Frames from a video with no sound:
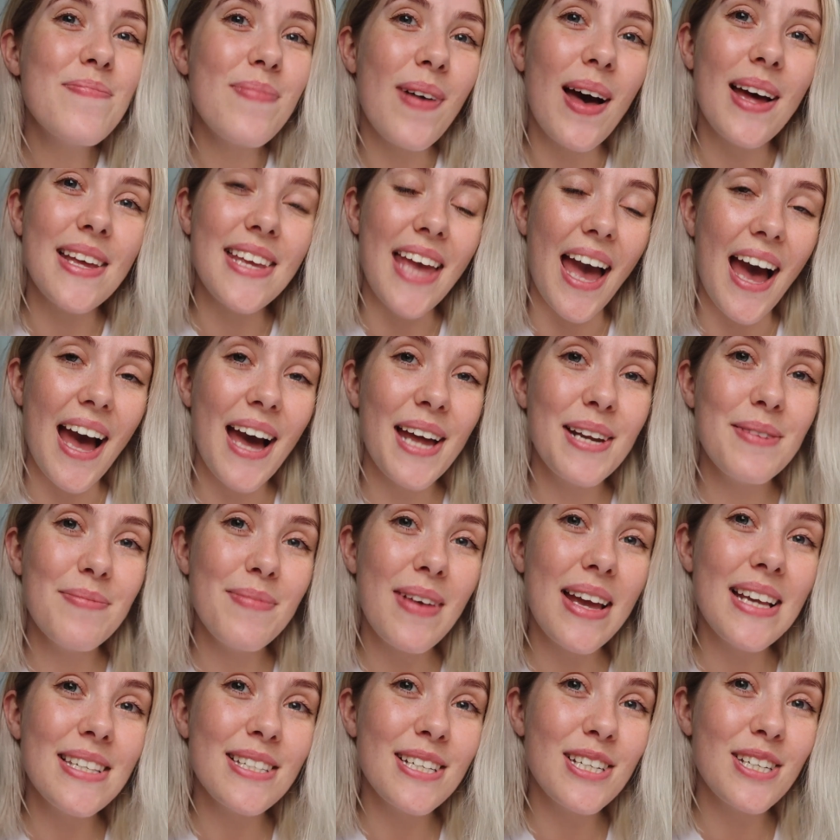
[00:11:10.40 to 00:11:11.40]
But yeah, I had an
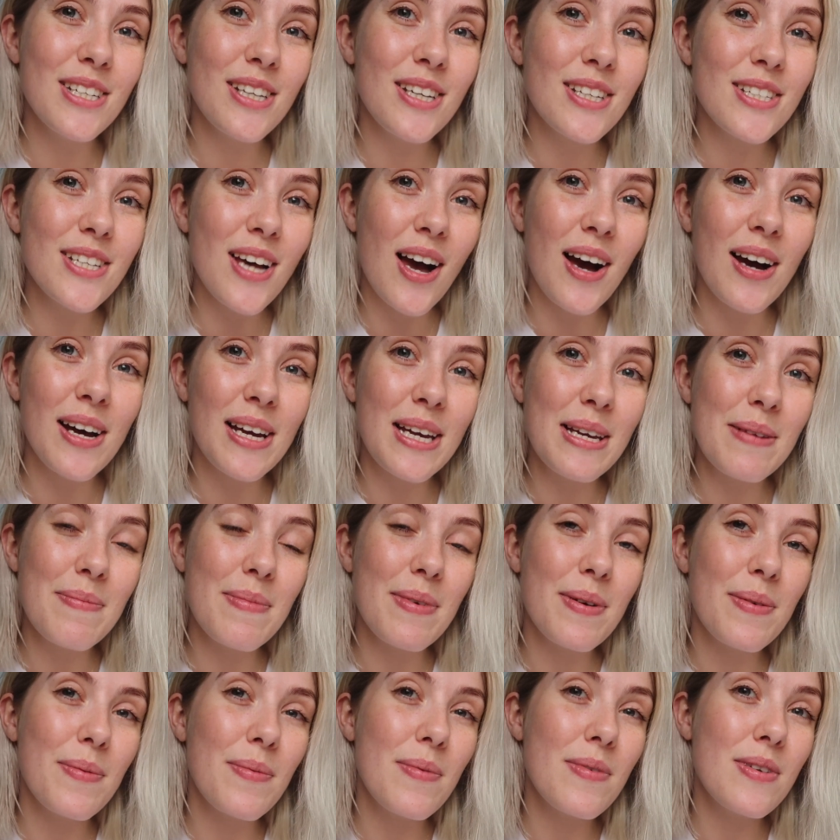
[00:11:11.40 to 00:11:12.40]
amazing
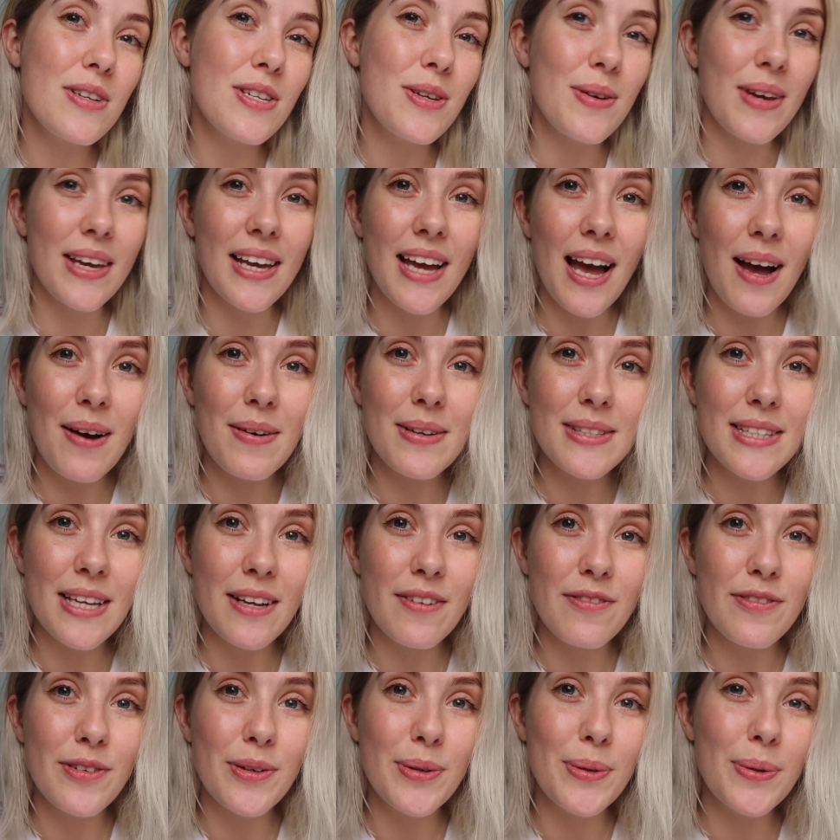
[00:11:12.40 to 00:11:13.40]
time doing
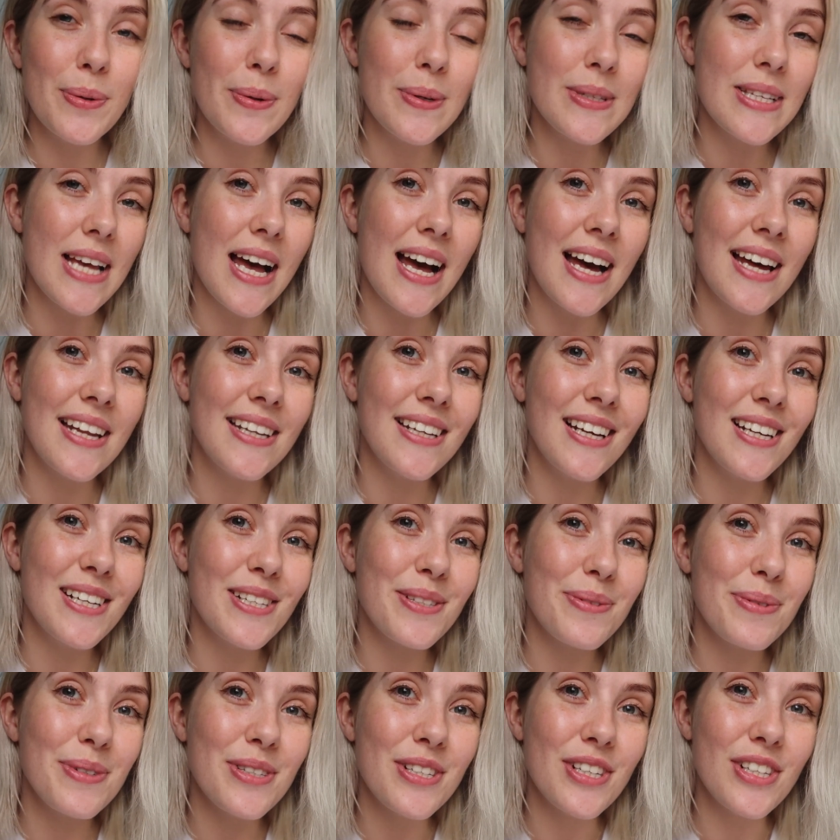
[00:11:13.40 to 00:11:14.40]
Kawasan Falls and I
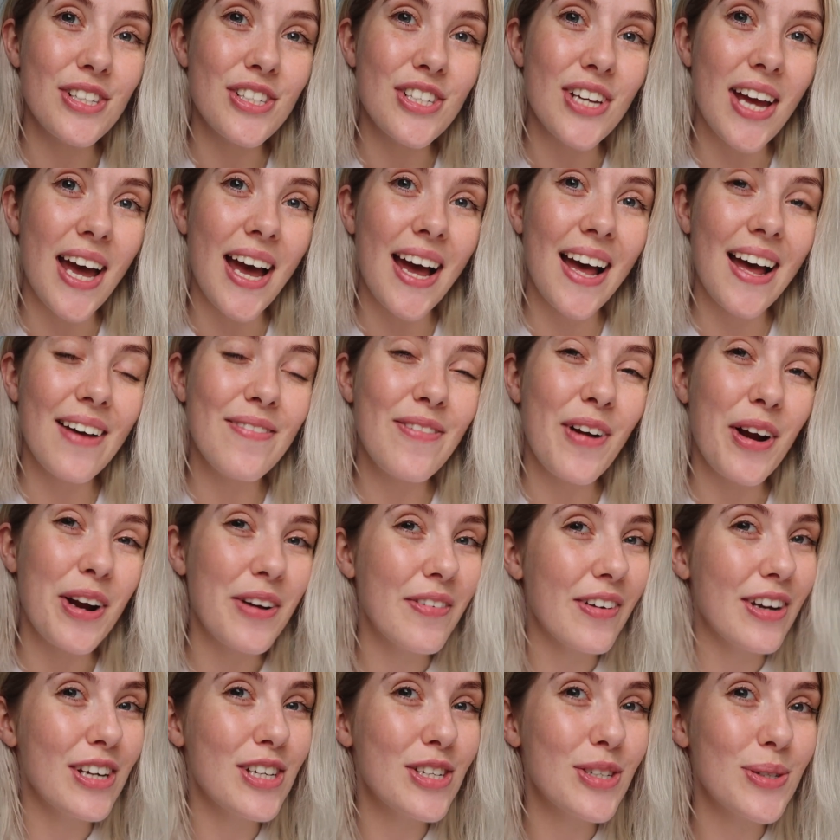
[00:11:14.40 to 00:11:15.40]
just wanted to share a
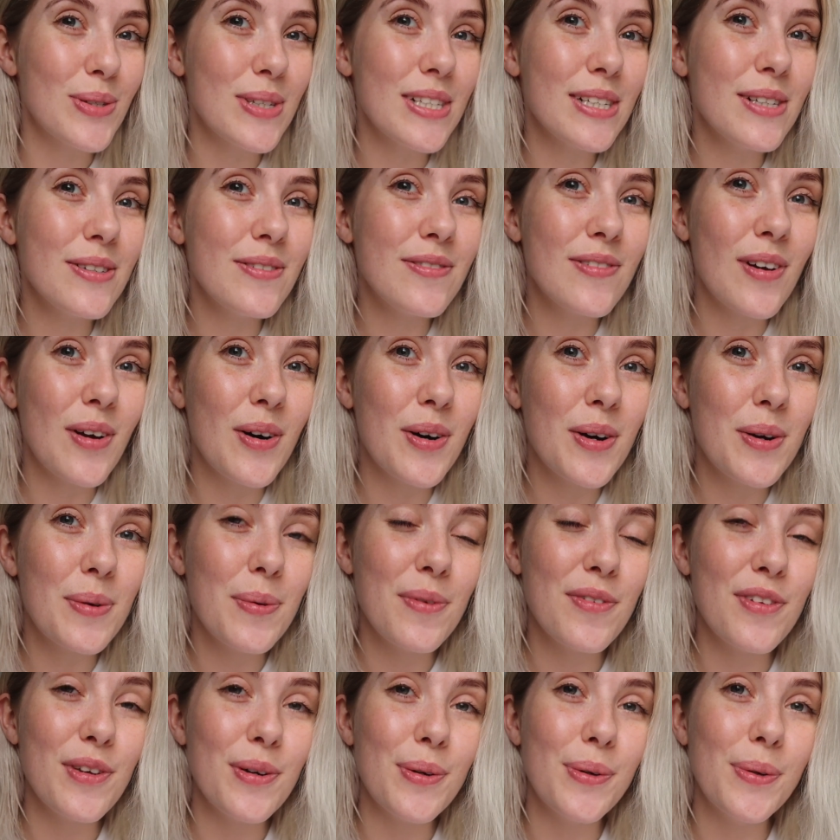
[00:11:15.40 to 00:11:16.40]
very, very short little vlog
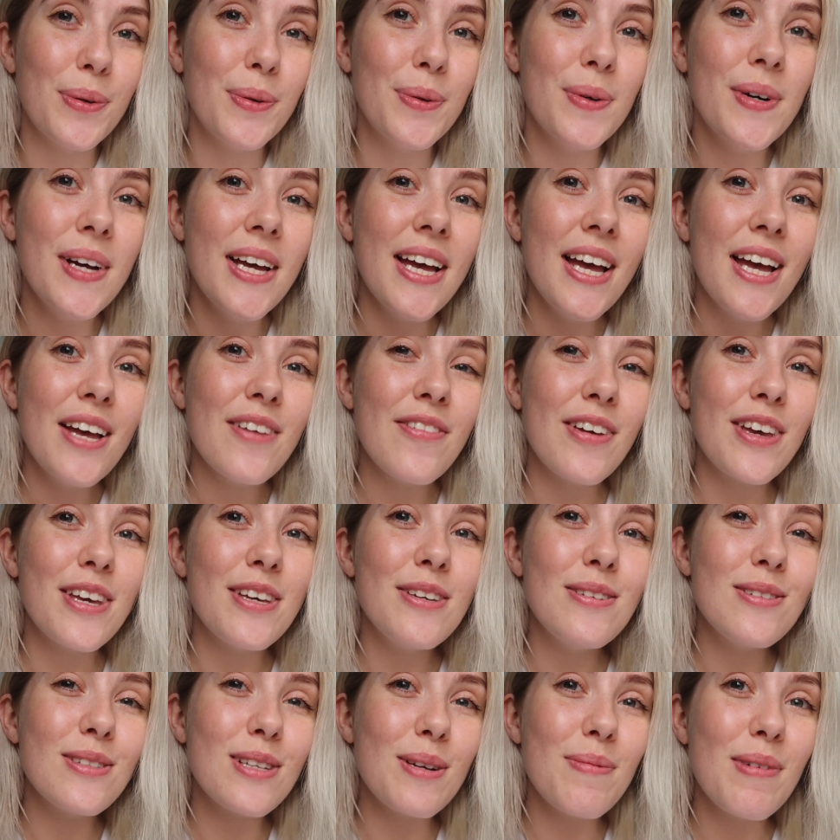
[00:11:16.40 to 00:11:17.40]
with you all. Thank
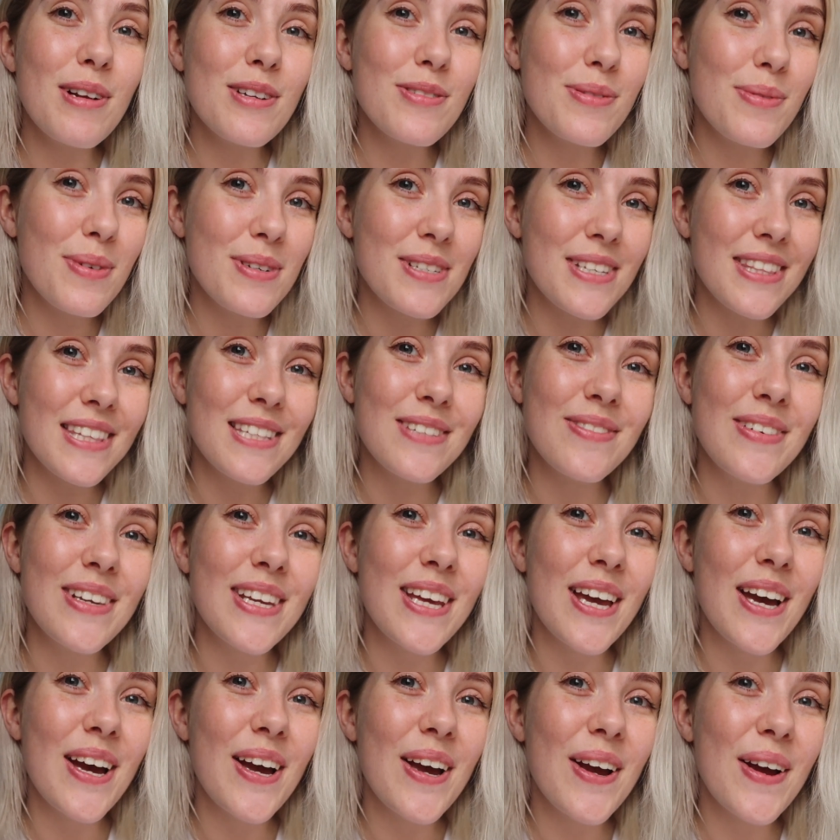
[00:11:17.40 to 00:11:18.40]
you so much for watching this
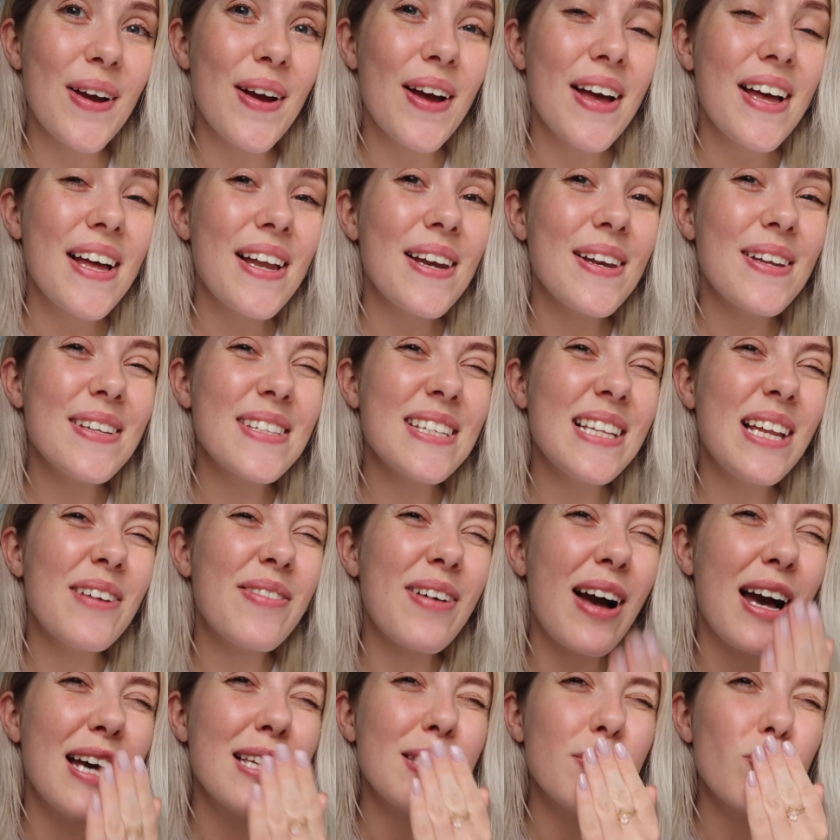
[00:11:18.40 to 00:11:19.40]
video. Lots of
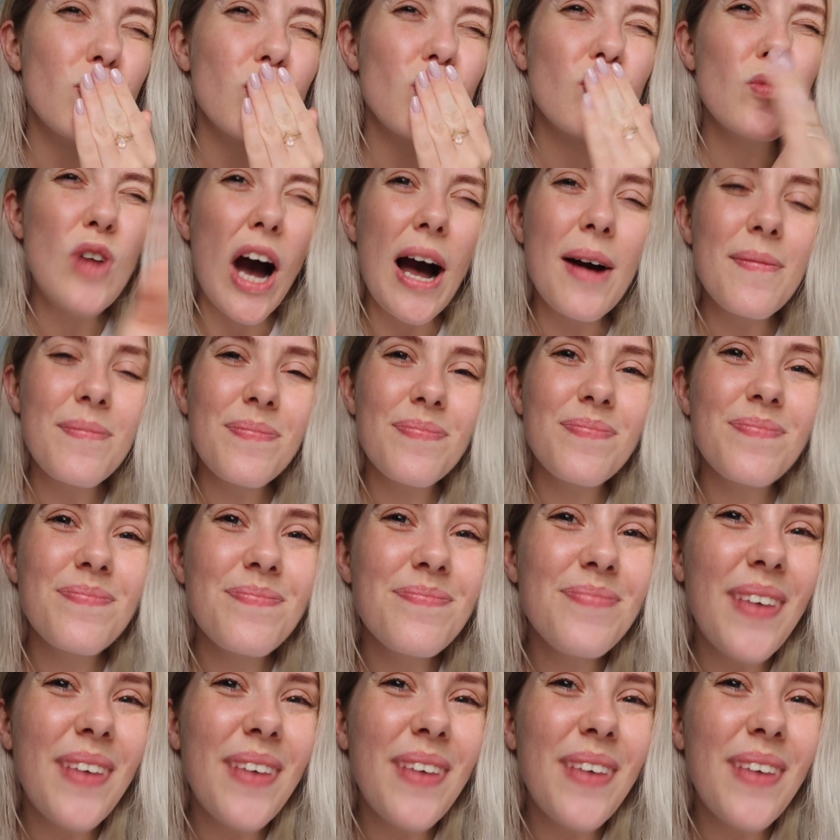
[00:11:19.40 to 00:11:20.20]
love, guys. Mwah.